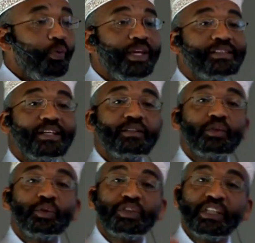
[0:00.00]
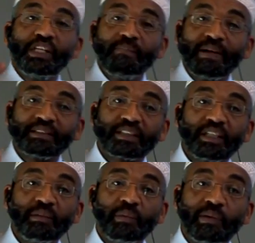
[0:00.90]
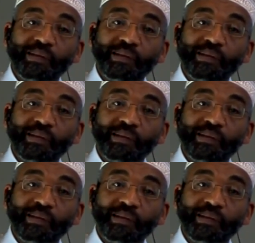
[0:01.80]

we tend to see mental,